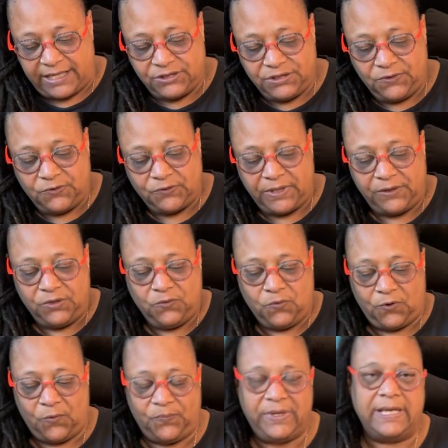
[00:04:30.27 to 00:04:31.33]
children who
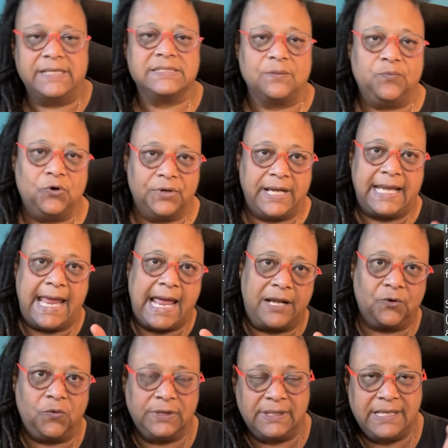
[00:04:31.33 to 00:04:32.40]
weren't being supported
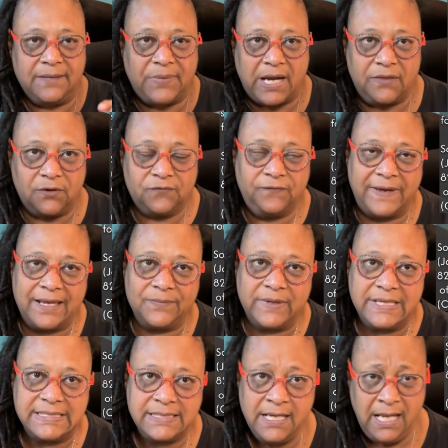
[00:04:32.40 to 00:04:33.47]
adequately by their
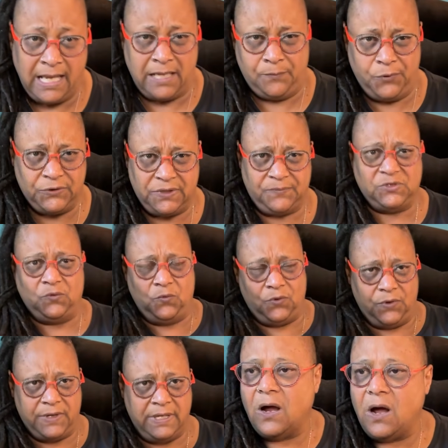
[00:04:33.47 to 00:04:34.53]
families and put them to
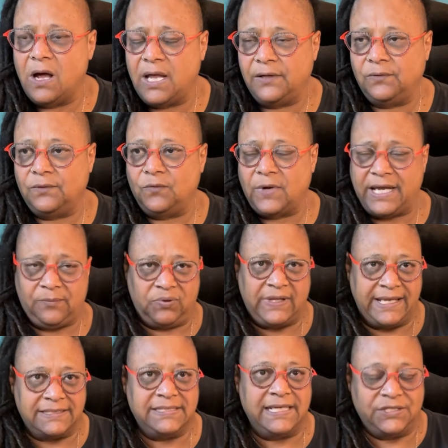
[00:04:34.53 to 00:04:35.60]
work on white
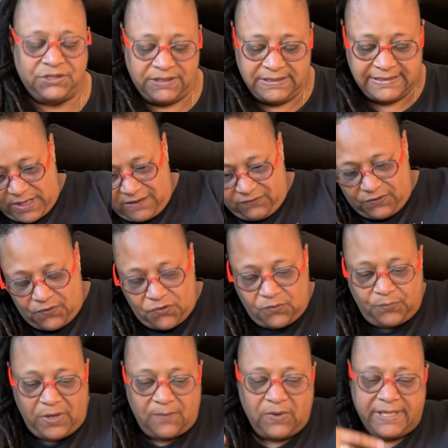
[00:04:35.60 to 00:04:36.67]
plantations. Even though the
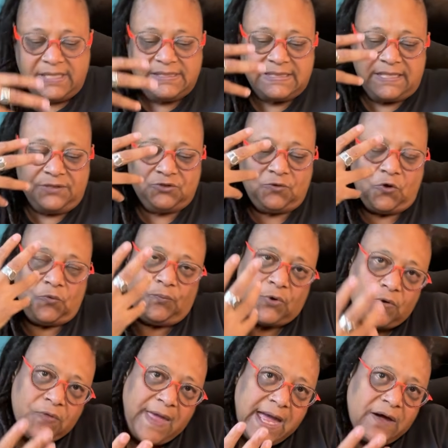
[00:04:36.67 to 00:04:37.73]
Republicans controlled
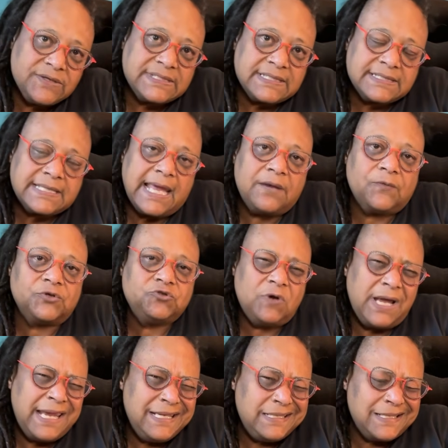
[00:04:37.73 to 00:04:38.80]
both houses and were
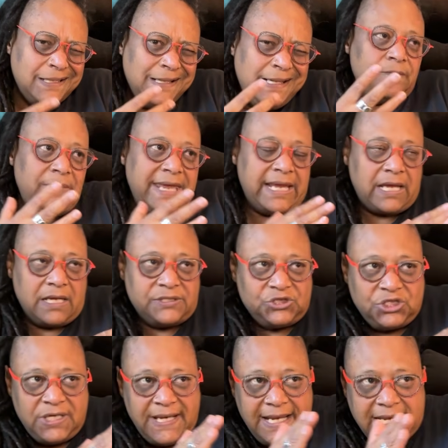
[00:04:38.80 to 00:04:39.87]
trying to make a
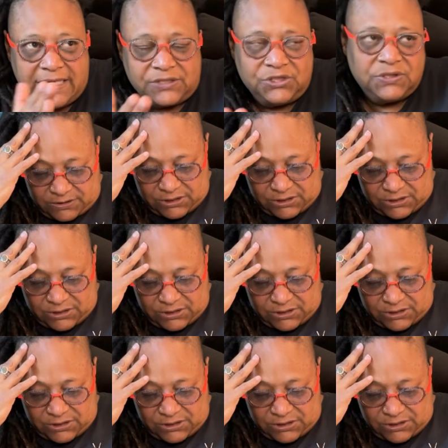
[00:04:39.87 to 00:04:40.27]
change,